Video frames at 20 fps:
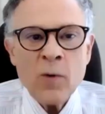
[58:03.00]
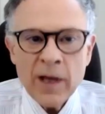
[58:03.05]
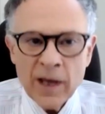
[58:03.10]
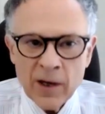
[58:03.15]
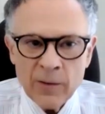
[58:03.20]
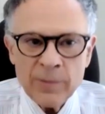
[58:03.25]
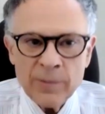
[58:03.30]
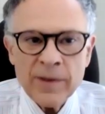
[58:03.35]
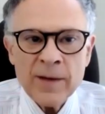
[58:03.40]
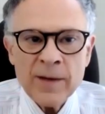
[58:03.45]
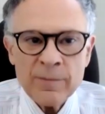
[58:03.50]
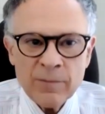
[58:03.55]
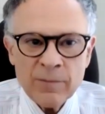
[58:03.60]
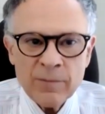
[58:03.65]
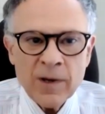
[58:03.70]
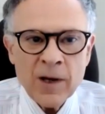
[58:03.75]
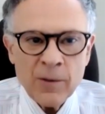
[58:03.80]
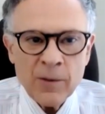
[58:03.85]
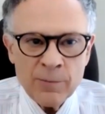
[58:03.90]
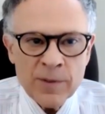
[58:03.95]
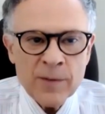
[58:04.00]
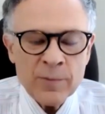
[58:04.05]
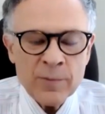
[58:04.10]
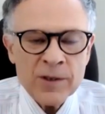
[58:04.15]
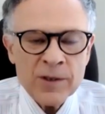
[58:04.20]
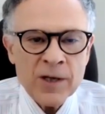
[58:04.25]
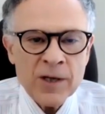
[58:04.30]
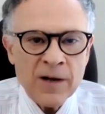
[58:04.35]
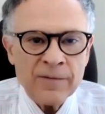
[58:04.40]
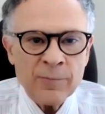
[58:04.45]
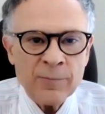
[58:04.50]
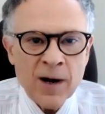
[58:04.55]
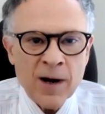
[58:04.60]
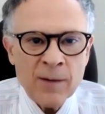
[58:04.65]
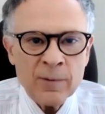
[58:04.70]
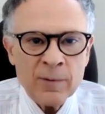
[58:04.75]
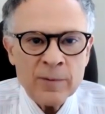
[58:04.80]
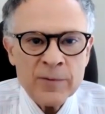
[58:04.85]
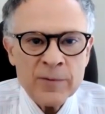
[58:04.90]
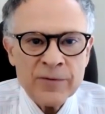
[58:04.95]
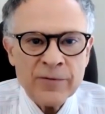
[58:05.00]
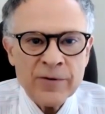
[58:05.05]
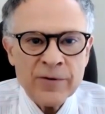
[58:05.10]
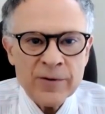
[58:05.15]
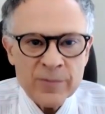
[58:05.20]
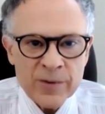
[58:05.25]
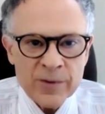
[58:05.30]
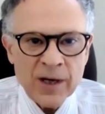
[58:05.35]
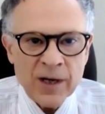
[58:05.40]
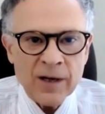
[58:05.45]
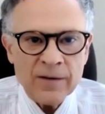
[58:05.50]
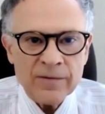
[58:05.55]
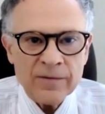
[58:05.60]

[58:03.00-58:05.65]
to help people solve problems for themselves.